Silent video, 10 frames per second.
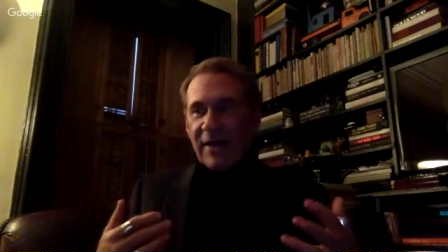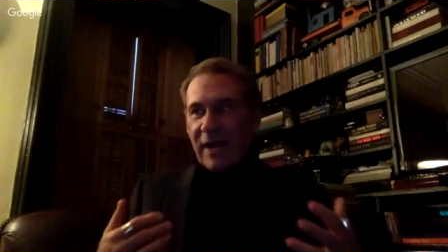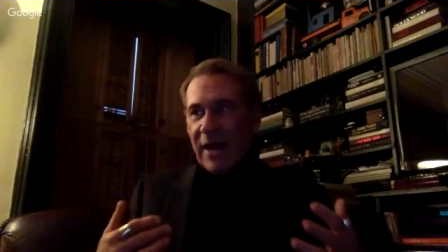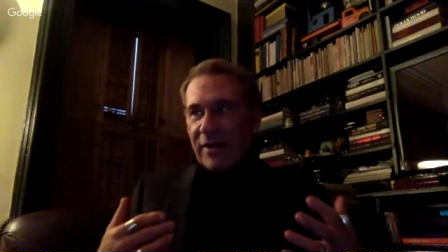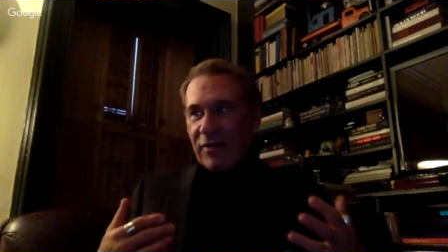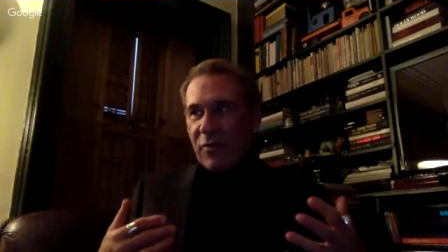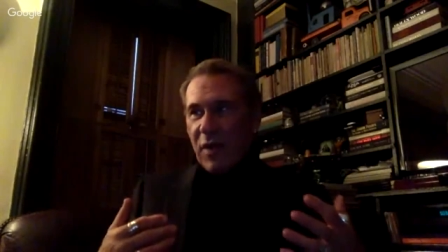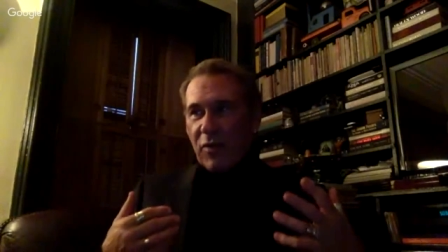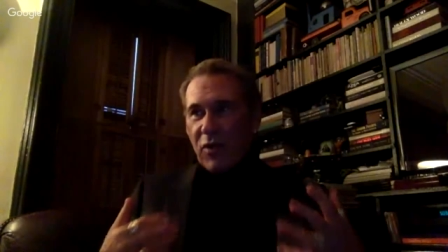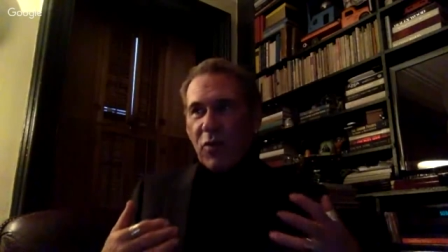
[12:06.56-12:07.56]
And and
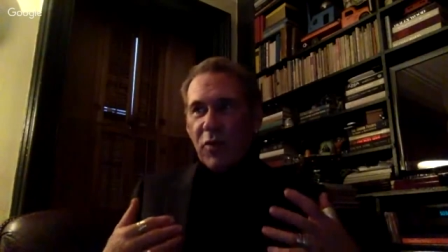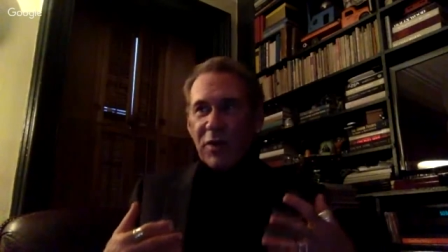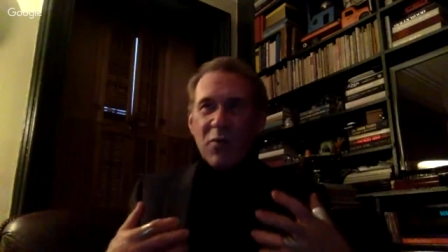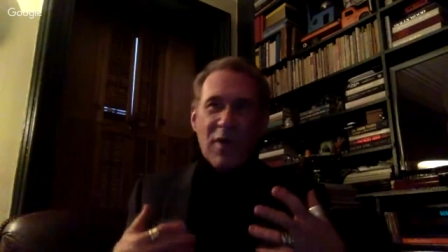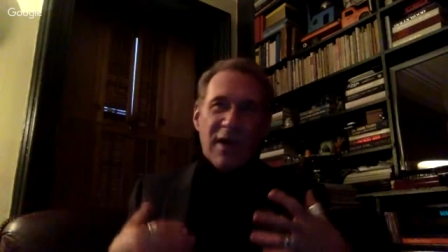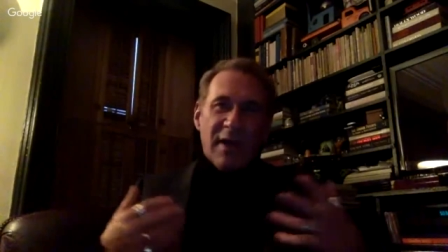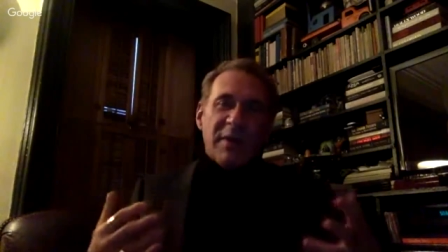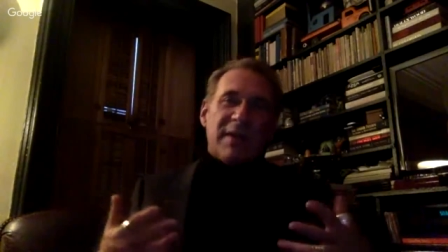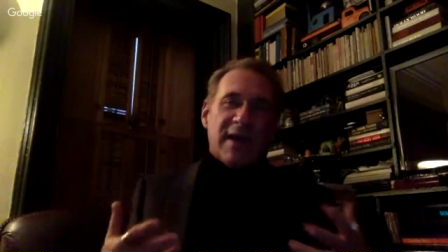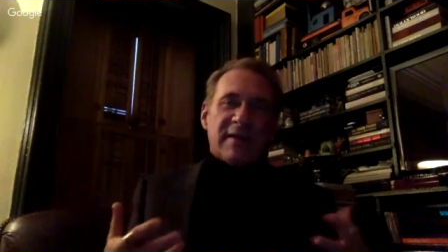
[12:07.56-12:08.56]
well, who wouldn't want to
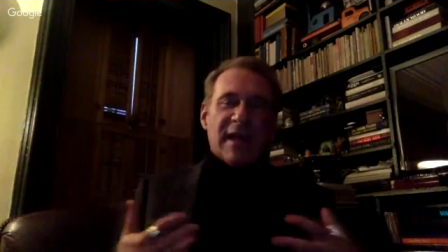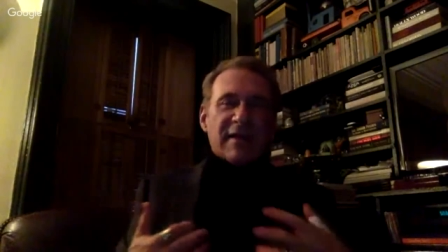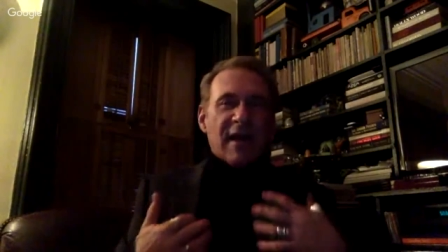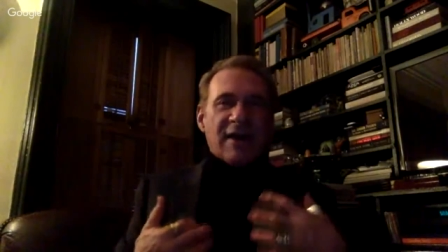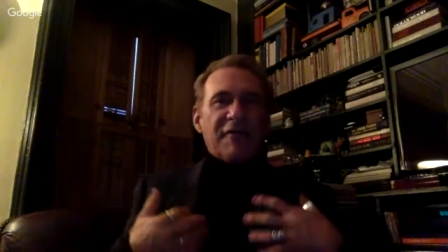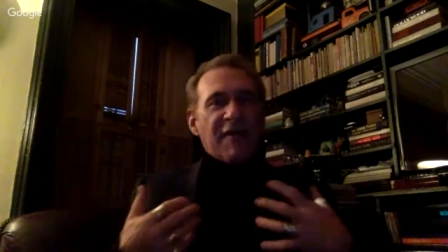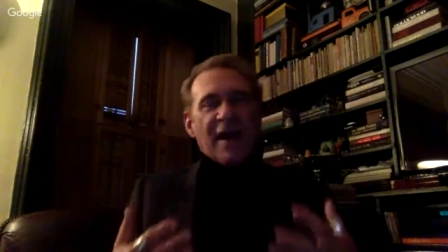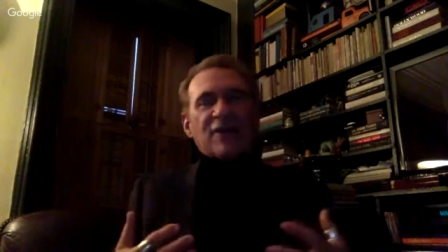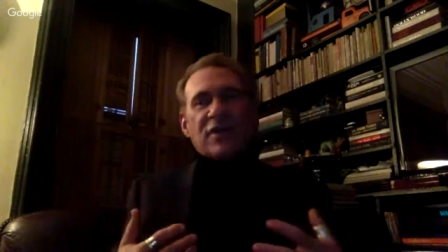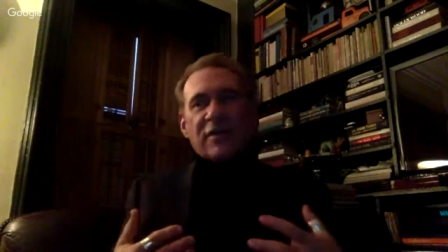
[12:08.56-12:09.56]
imitate that kind of
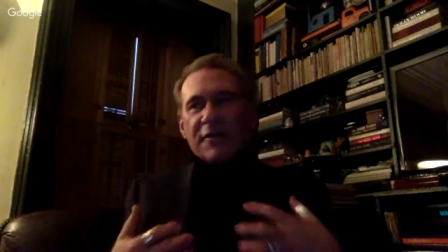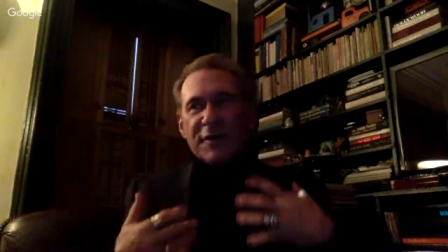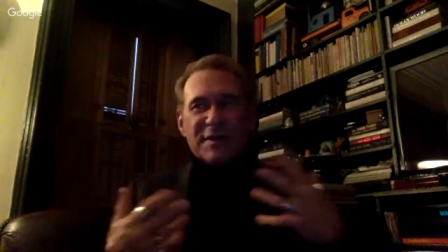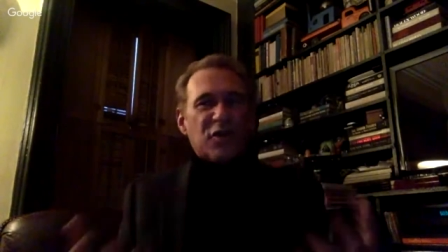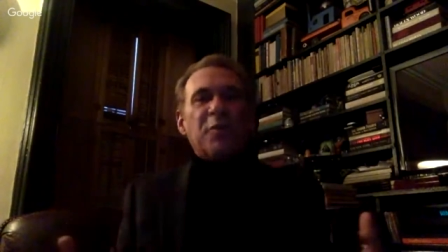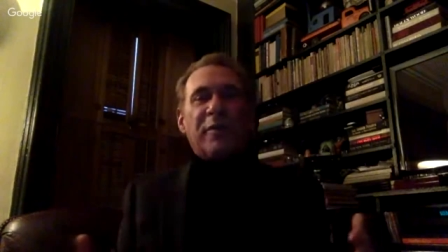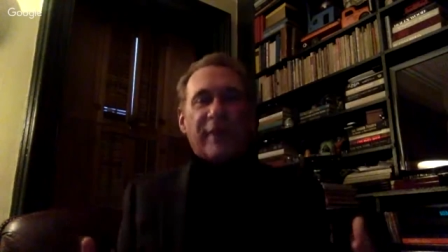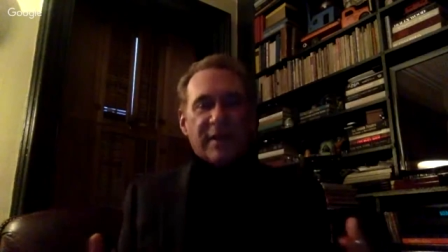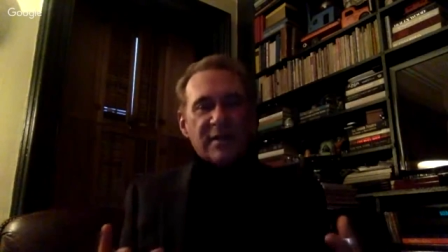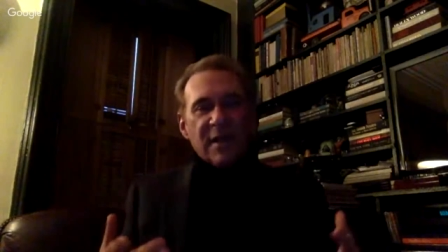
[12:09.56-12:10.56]
fashion of
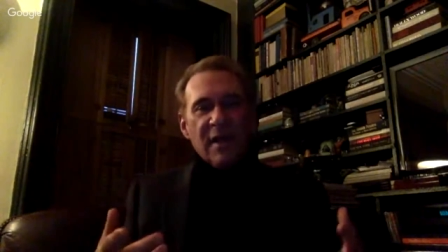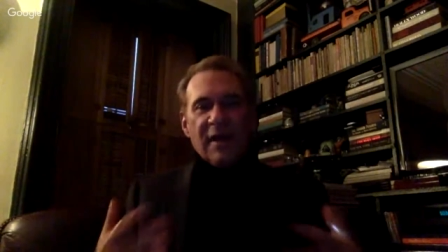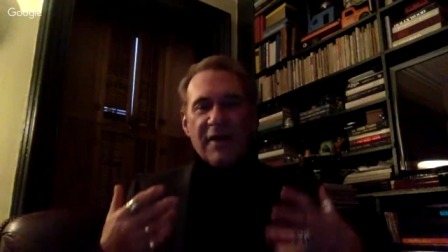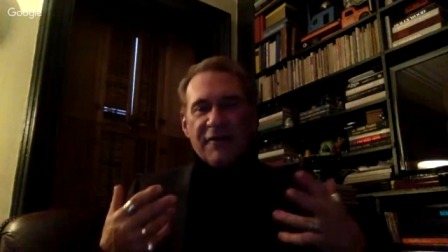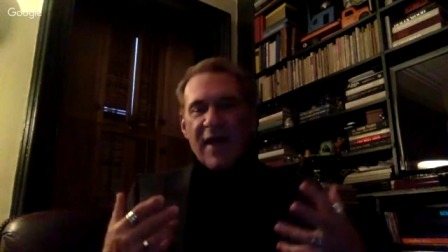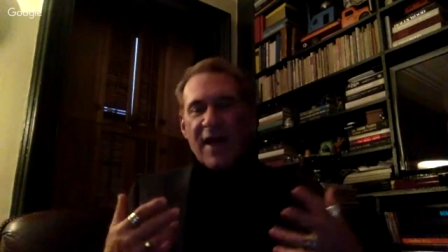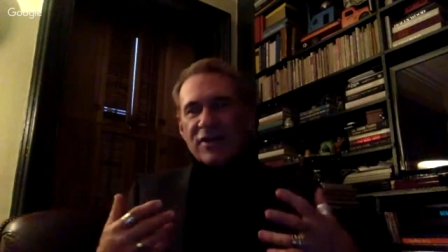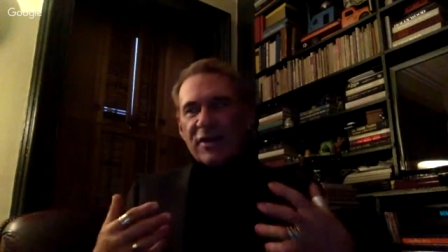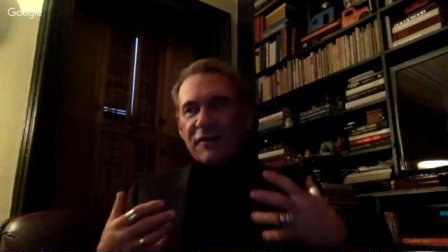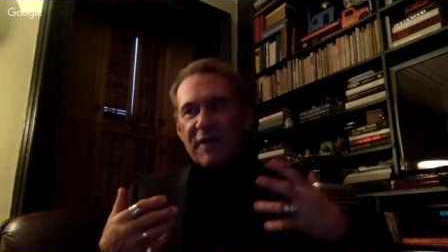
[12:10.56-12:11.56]
exuberance, that
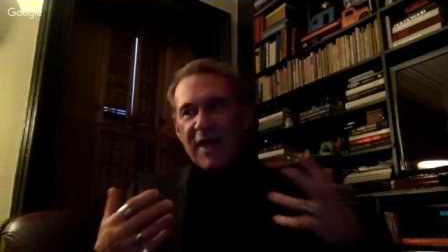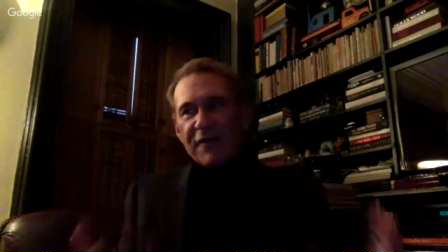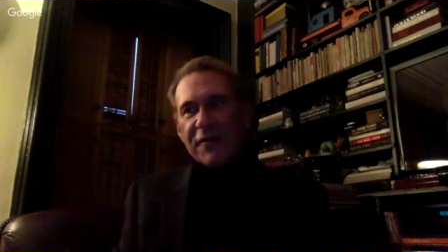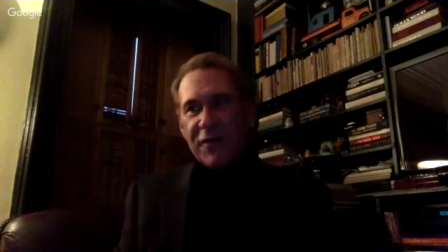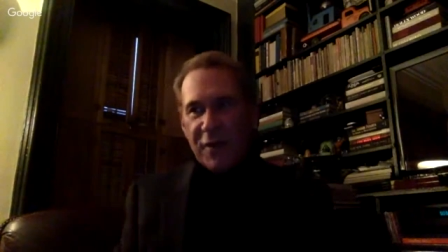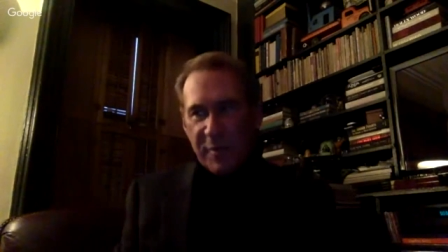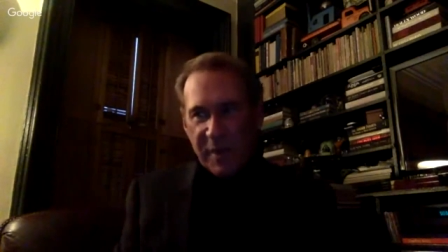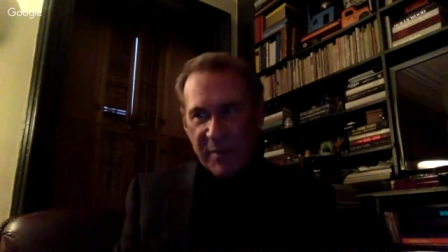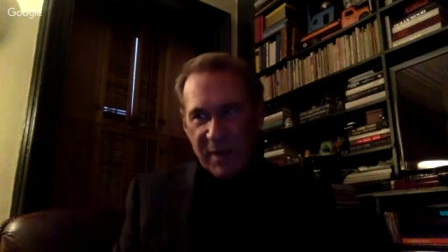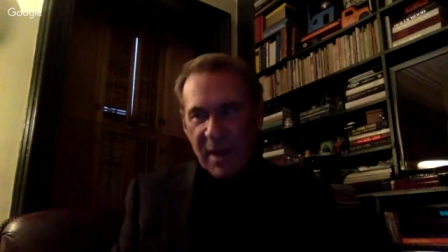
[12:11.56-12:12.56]
fashion of life
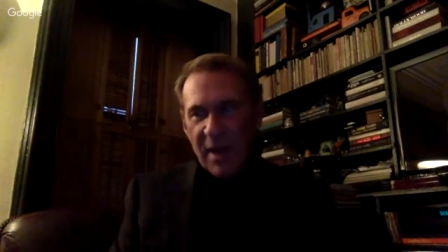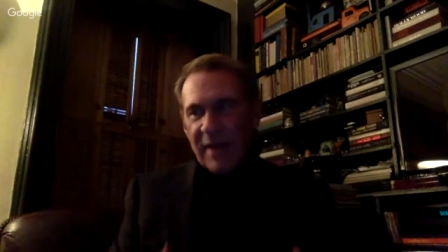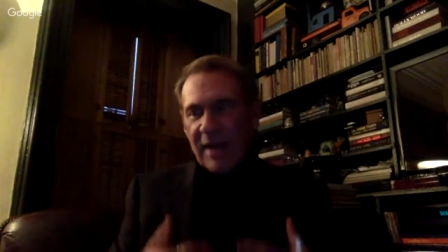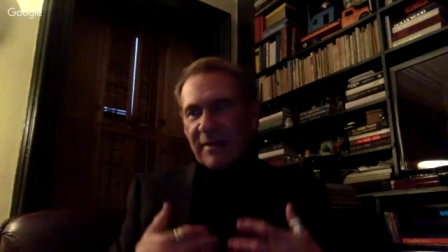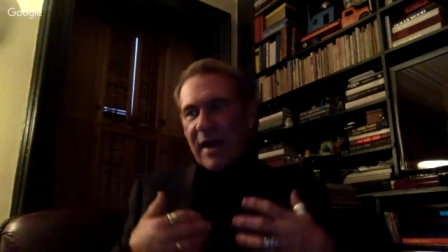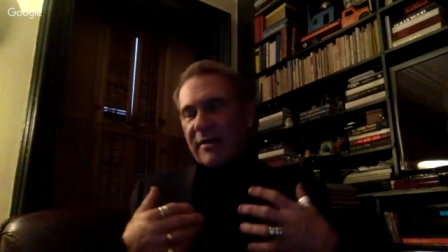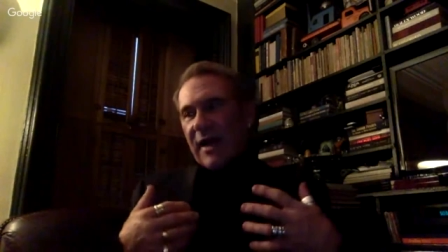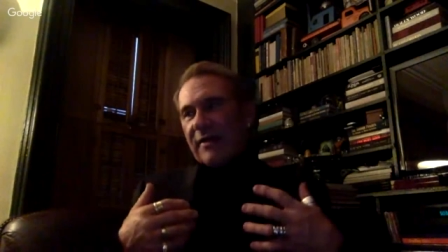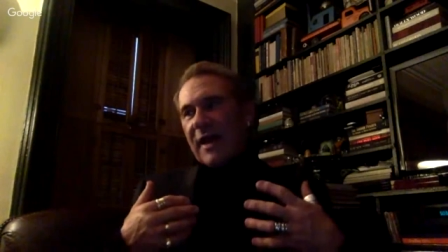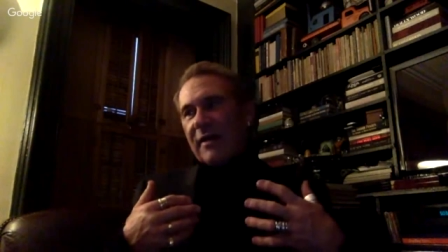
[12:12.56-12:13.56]
affirming, that that
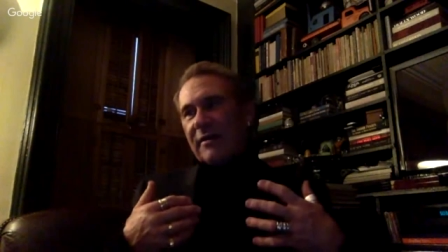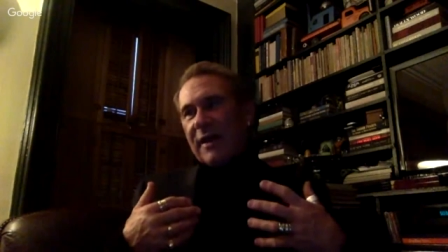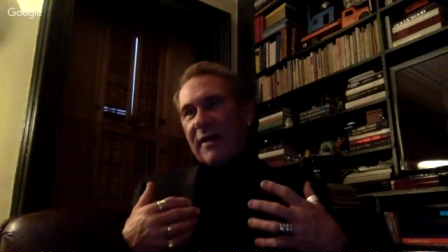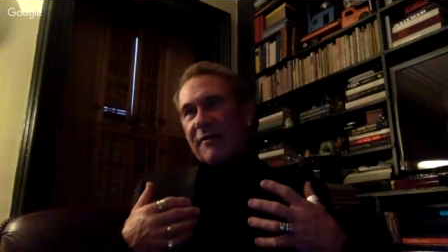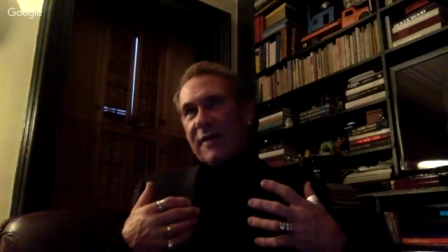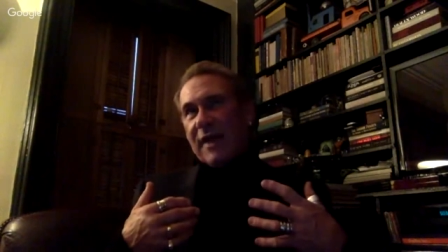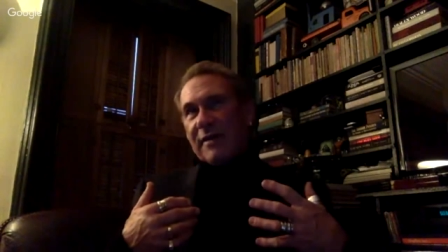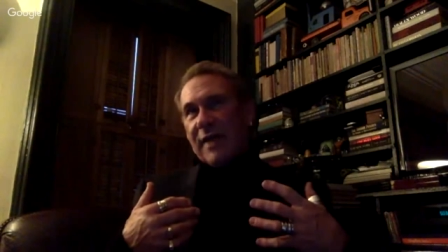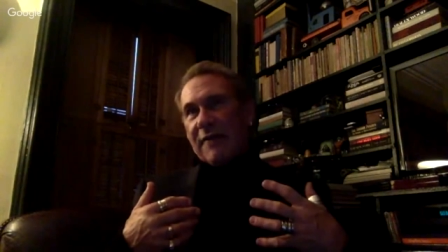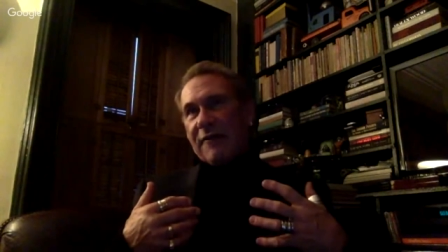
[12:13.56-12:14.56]
that that that that
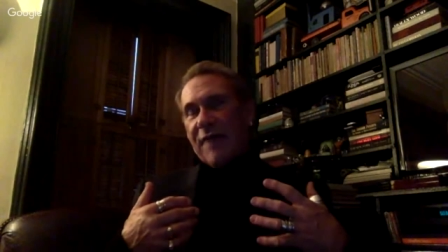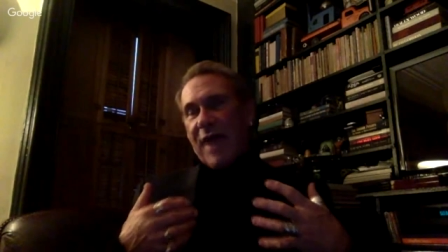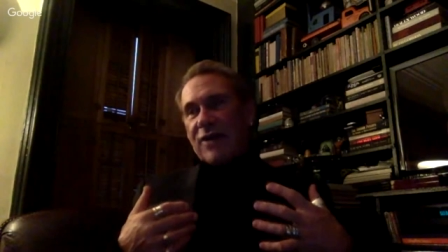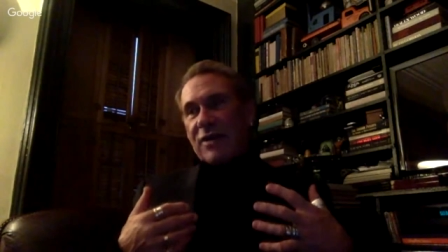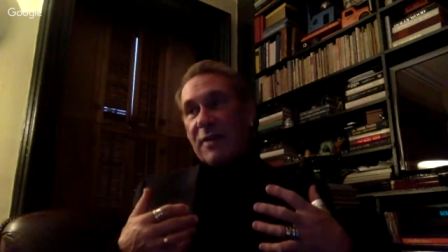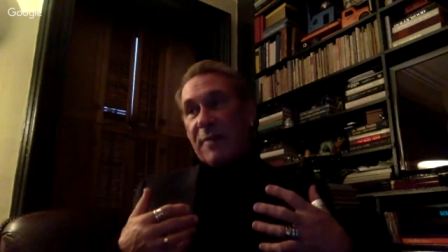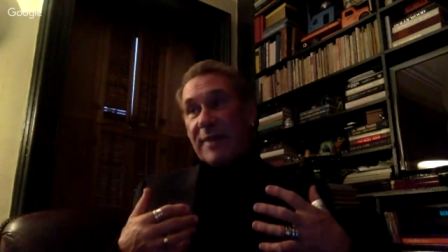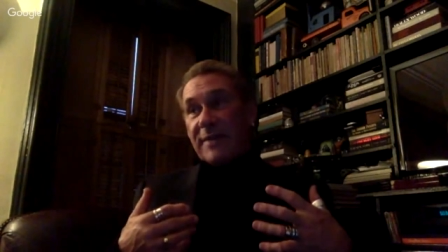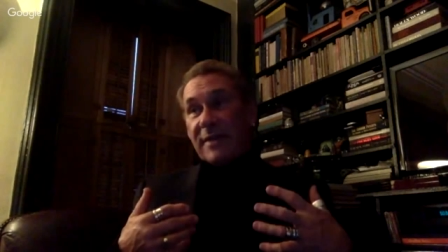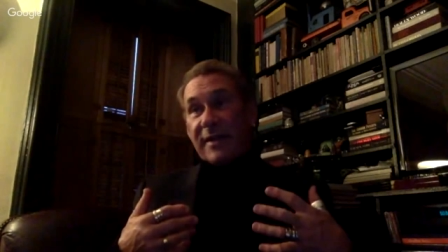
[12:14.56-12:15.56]
that fashion that
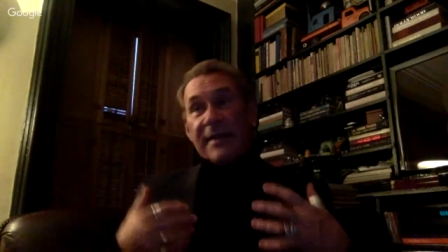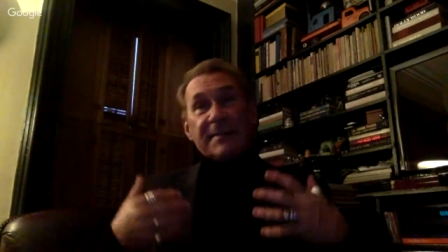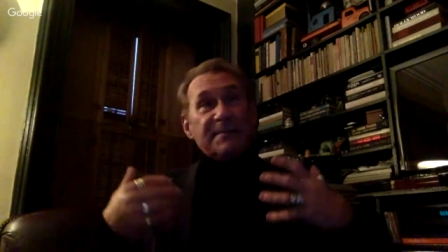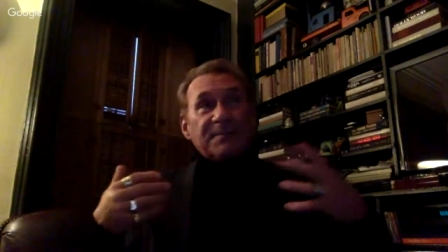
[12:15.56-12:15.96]
basically